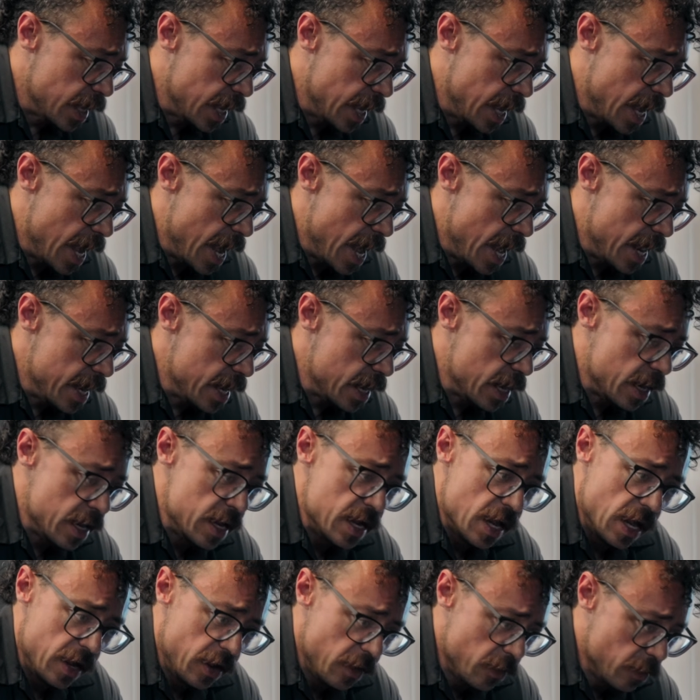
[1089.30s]
And
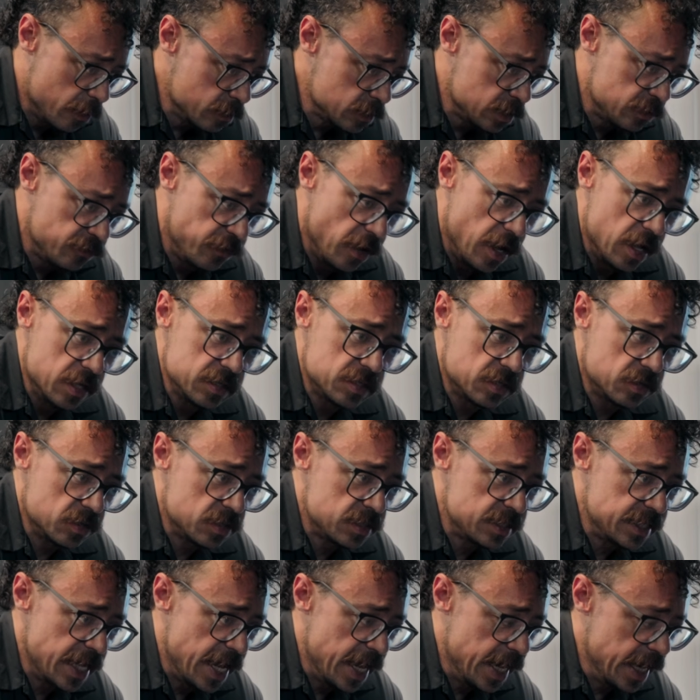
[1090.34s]
none of those faults are
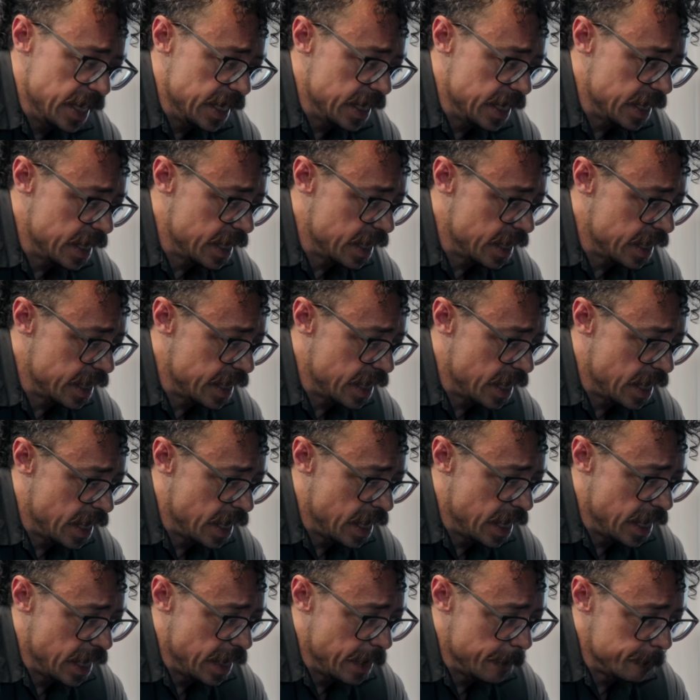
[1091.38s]
setting.
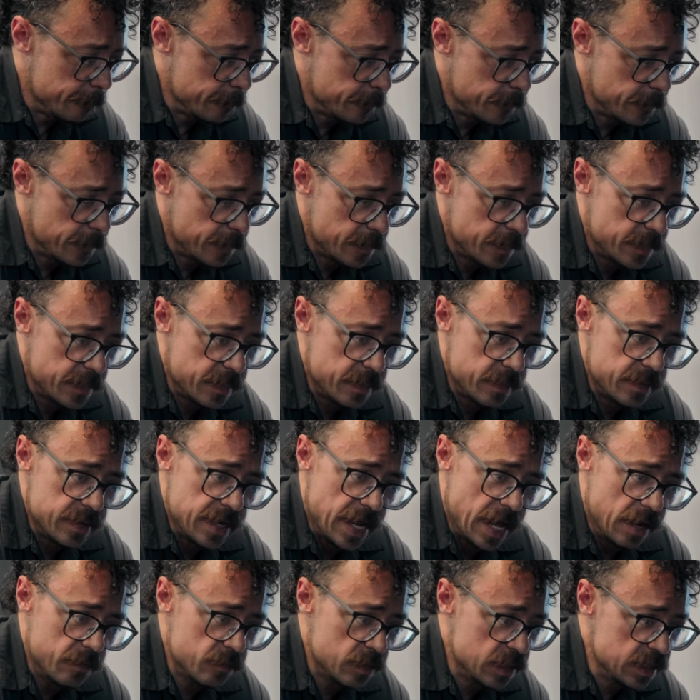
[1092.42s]

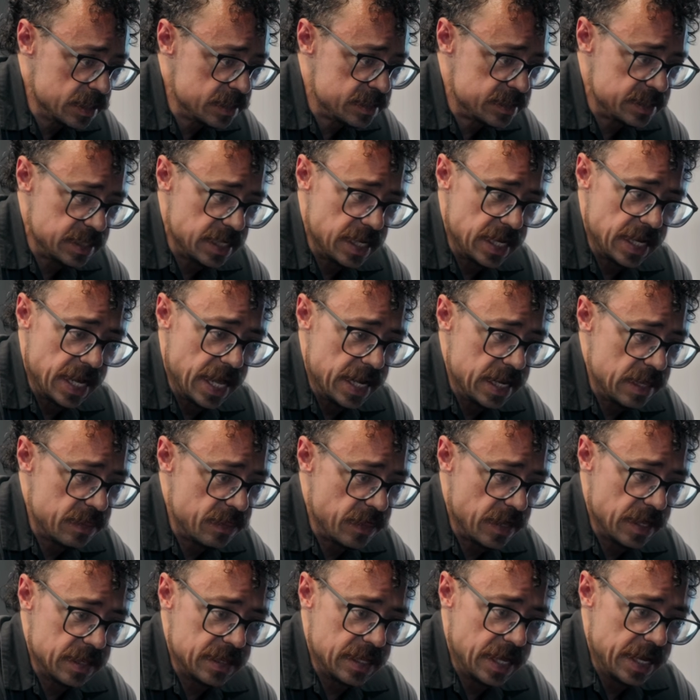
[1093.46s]
Not really seeing
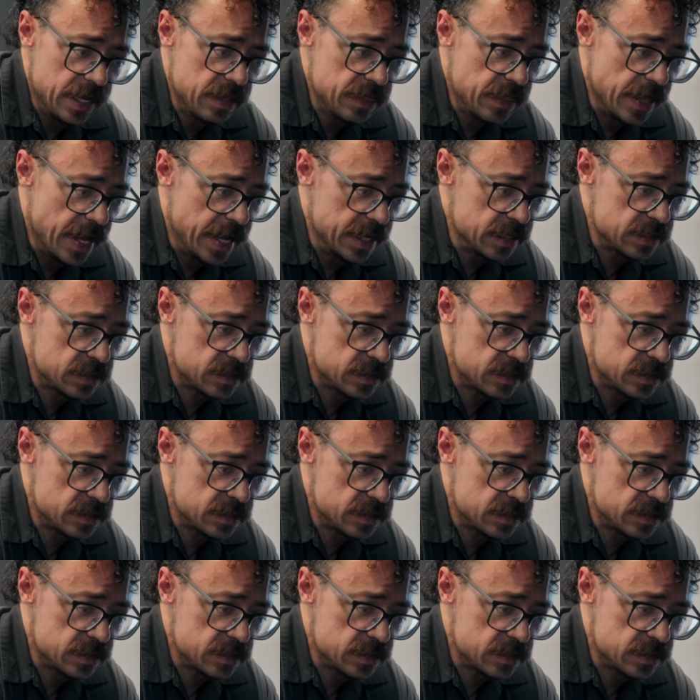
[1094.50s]
anything like that.